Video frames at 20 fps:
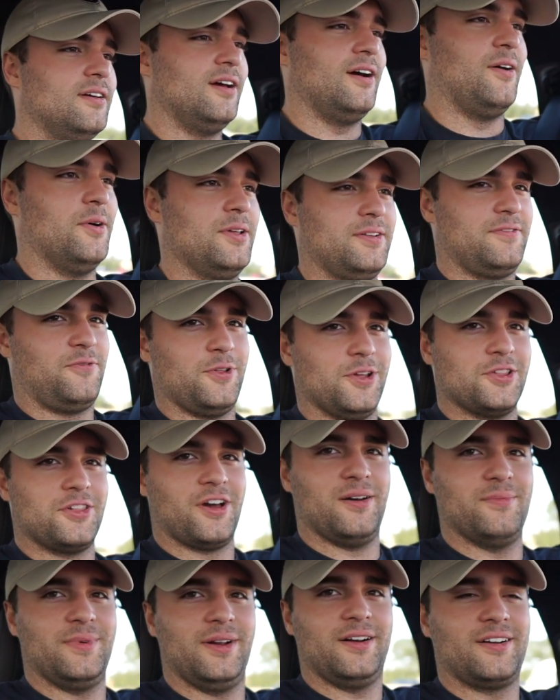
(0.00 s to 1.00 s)
I wasn't for the
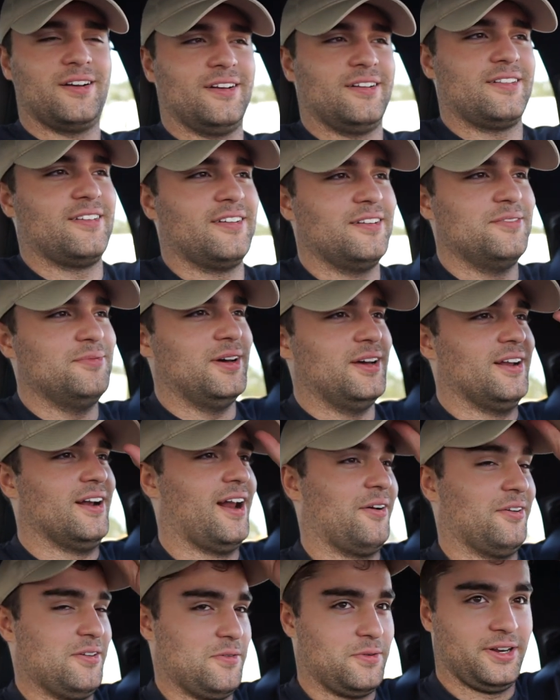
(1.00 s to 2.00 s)
John Mayer concert, but
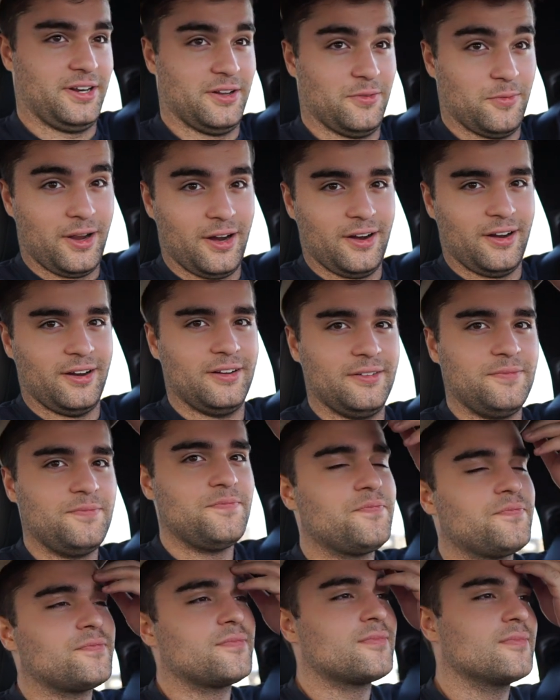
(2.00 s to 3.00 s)
I really wanted to wear
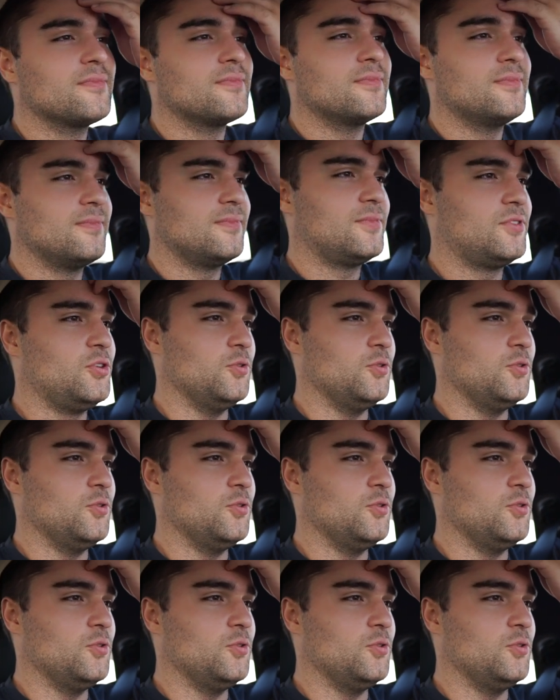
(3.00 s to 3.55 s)
it